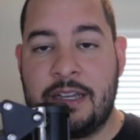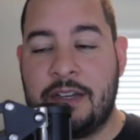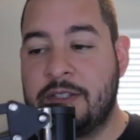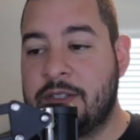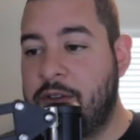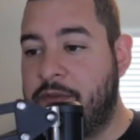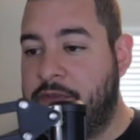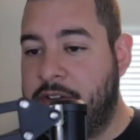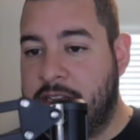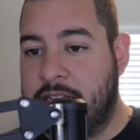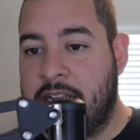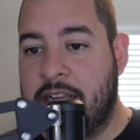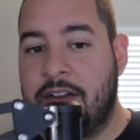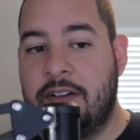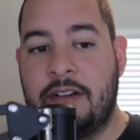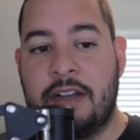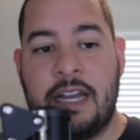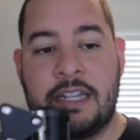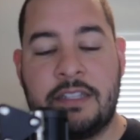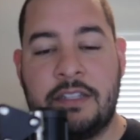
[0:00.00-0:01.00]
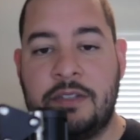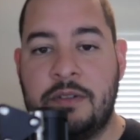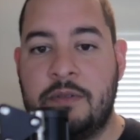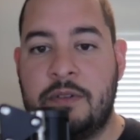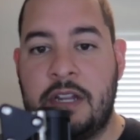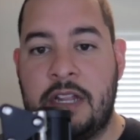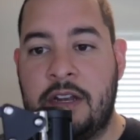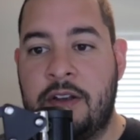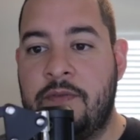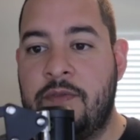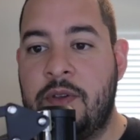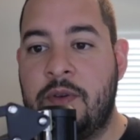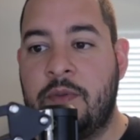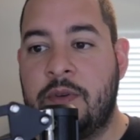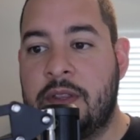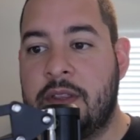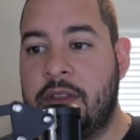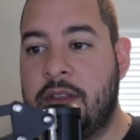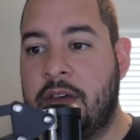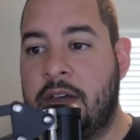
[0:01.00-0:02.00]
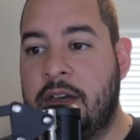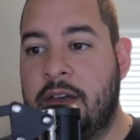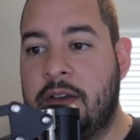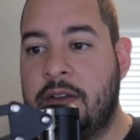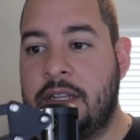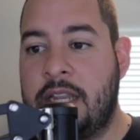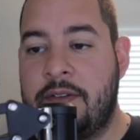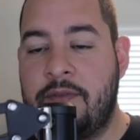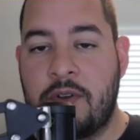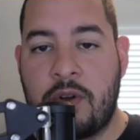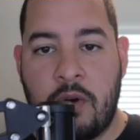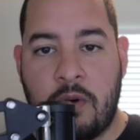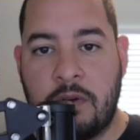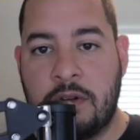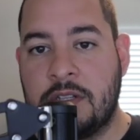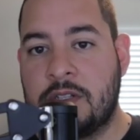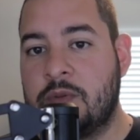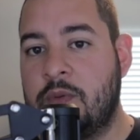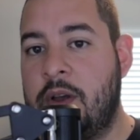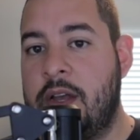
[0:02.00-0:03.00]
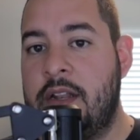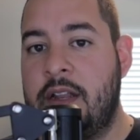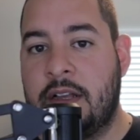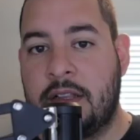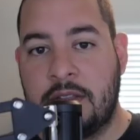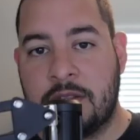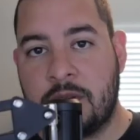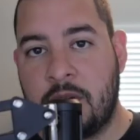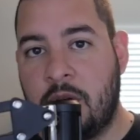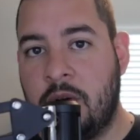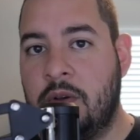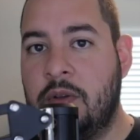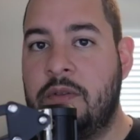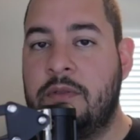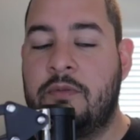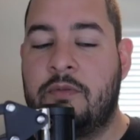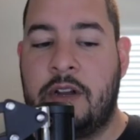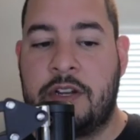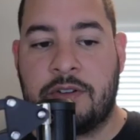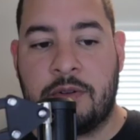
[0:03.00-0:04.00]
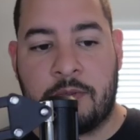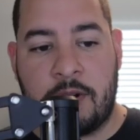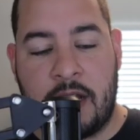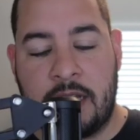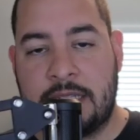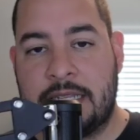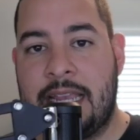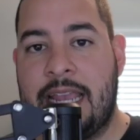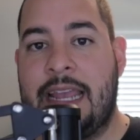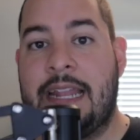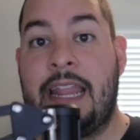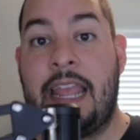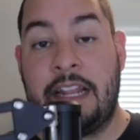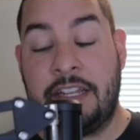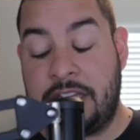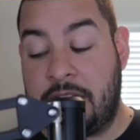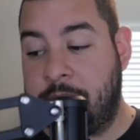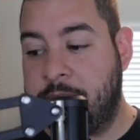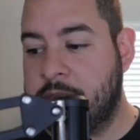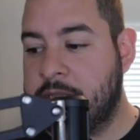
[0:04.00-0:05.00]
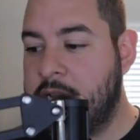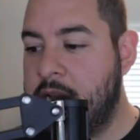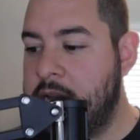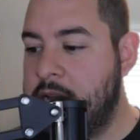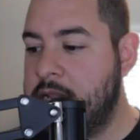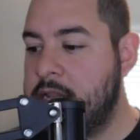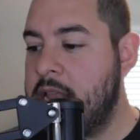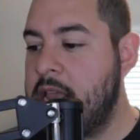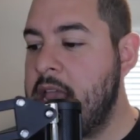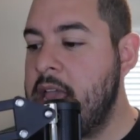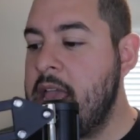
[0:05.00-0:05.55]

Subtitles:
So Fandango got to do an interview with David Cornsweet, Nicholas Hoult, Rachel Brosnahan, and James Gunn.